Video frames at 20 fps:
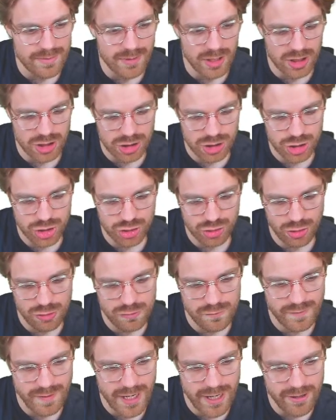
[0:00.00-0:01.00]
a control
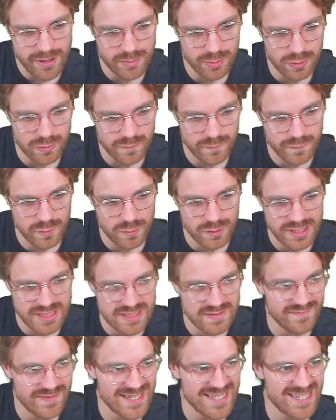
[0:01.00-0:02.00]
variable for this
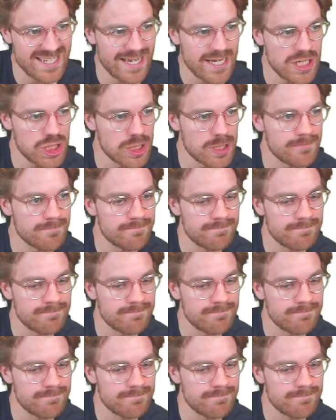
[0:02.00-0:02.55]
investigation?